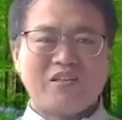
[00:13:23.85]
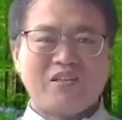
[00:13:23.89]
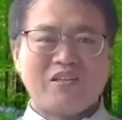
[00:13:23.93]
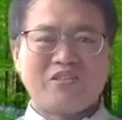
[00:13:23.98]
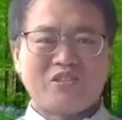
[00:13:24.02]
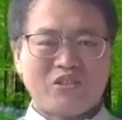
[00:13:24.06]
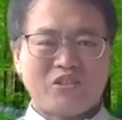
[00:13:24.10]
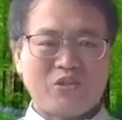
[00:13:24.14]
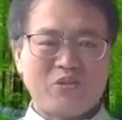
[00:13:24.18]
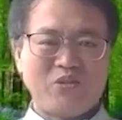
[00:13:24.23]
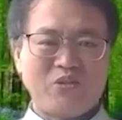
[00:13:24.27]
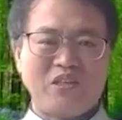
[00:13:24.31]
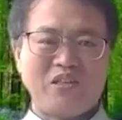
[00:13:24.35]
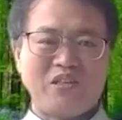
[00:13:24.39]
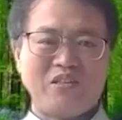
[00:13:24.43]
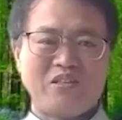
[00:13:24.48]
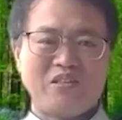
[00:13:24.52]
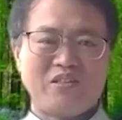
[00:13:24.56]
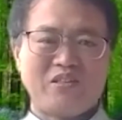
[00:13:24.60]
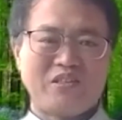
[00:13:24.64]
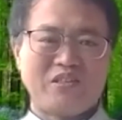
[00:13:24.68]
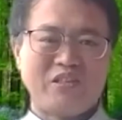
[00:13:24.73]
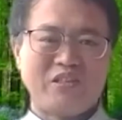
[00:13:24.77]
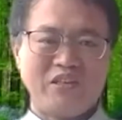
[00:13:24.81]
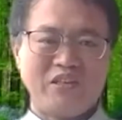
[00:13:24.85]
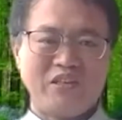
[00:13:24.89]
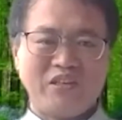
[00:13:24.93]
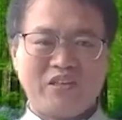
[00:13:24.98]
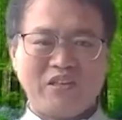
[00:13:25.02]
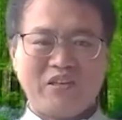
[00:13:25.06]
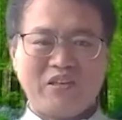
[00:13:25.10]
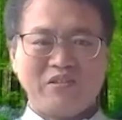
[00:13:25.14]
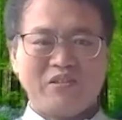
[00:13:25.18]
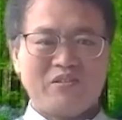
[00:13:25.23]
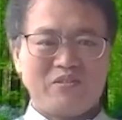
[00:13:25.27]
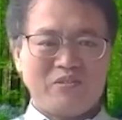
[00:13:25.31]
students
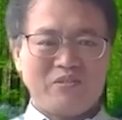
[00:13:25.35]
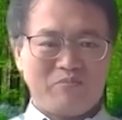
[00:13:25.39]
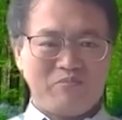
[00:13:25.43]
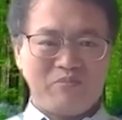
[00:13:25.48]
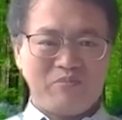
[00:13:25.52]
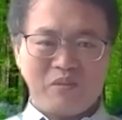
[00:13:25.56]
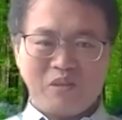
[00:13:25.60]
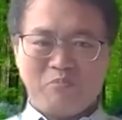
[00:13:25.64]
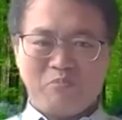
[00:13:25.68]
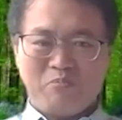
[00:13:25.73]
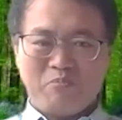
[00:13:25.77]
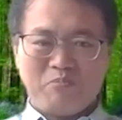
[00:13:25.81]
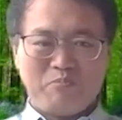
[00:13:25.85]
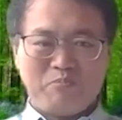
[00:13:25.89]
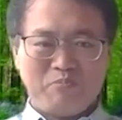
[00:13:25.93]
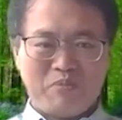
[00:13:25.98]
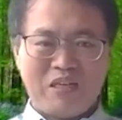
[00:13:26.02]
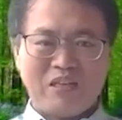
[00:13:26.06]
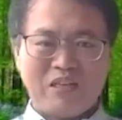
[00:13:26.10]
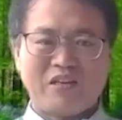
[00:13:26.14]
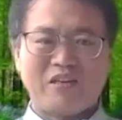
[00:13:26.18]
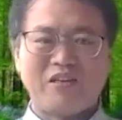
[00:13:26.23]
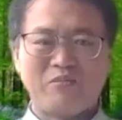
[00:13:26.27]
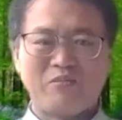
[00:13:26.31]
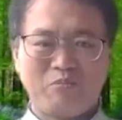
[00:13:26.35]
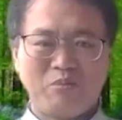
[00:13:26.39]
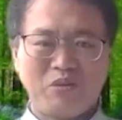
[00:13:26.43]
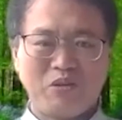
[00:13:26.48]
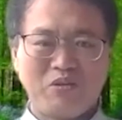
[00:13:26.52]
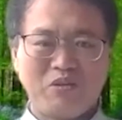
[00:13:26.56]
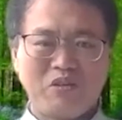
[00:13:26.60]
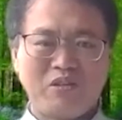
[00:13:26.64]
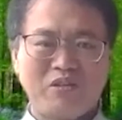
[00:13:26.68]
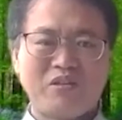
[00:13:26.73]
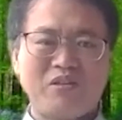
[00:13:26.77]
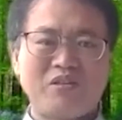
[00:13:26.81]
sitting by the
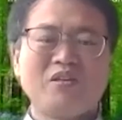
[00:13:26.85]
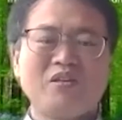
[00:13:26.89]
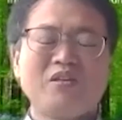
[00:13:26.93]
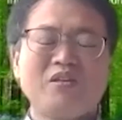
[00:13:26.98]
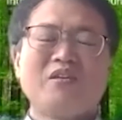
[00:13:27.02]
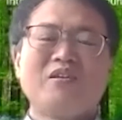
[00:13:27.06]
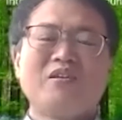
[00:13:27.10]
computer,